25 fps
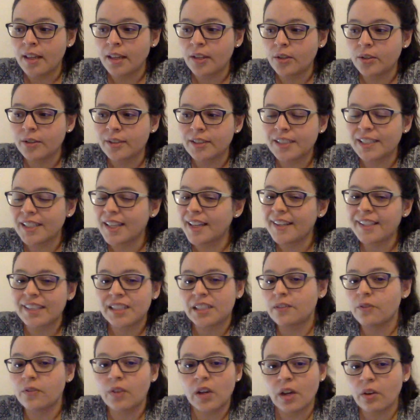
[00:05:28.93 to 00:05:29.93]
you'll see that
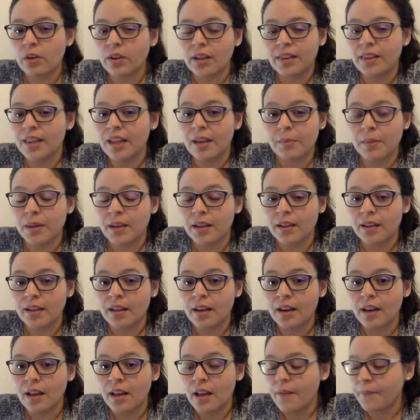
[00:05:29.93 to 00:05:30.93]
it's very
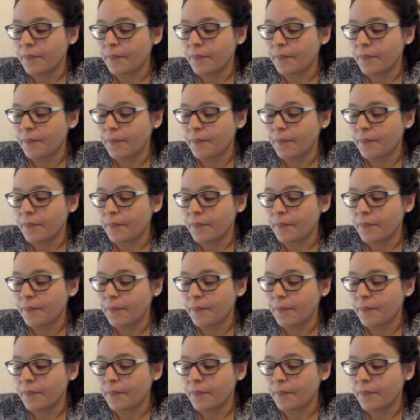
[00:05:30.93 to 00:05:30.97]
limited.